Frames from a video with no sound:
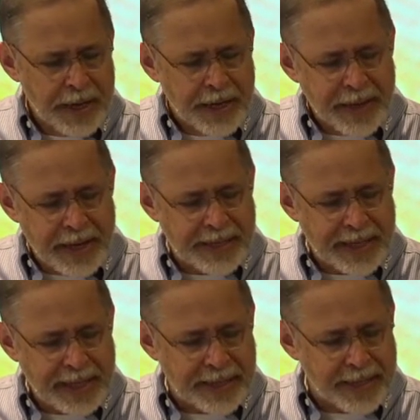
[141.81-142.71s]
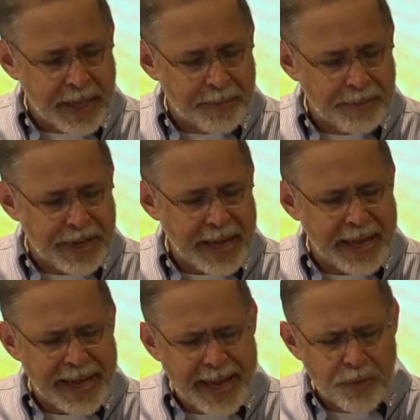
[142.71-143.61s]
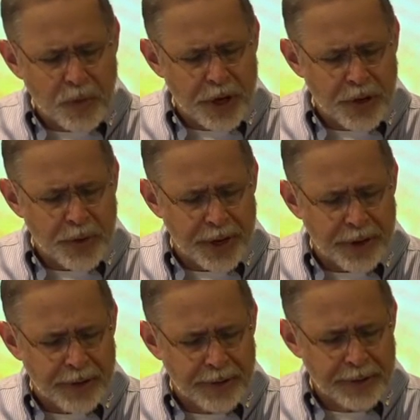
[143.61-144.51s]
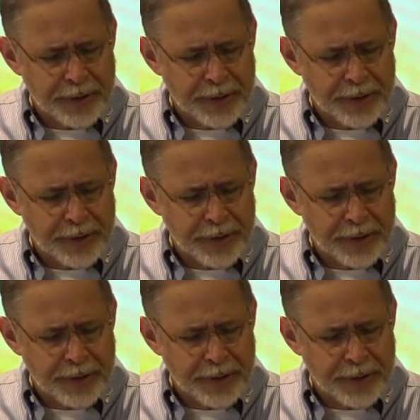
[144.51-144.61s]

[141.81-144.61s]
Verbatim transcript: And then he said to them, Take heed what you hear.